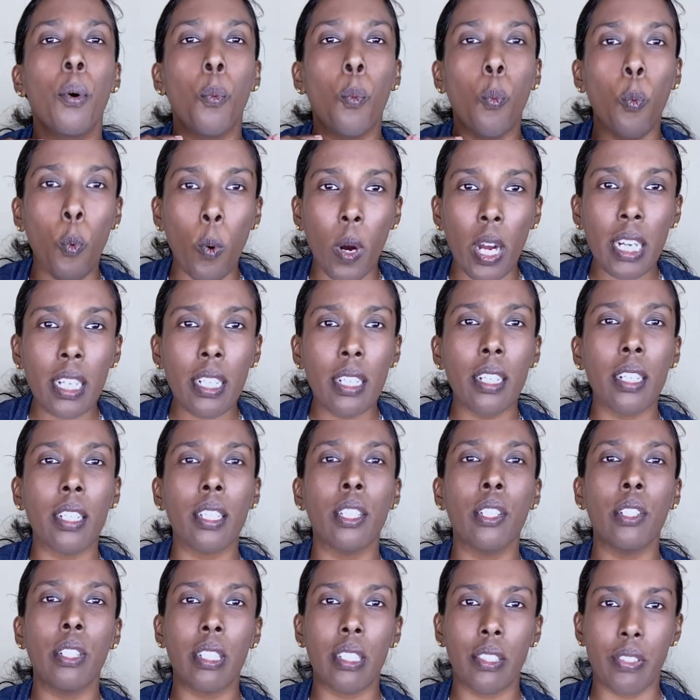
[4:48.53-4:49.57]
what
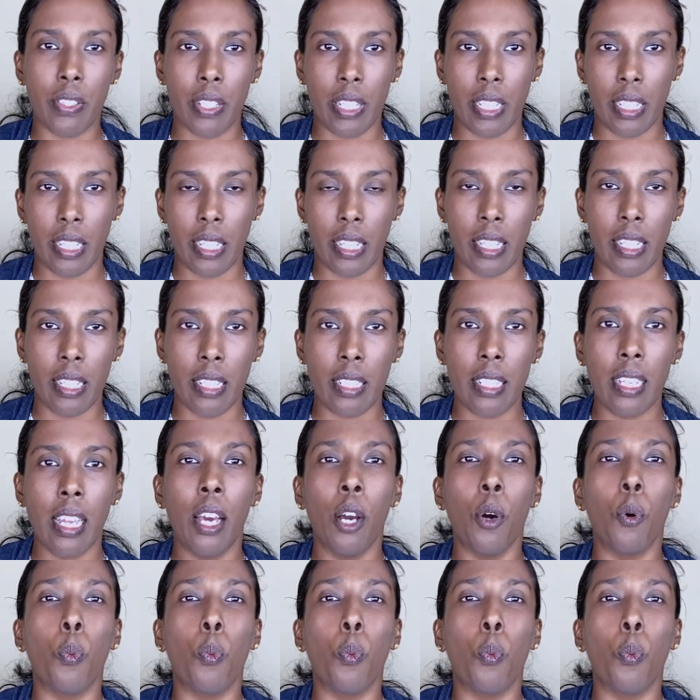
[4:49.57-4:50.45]
your career is,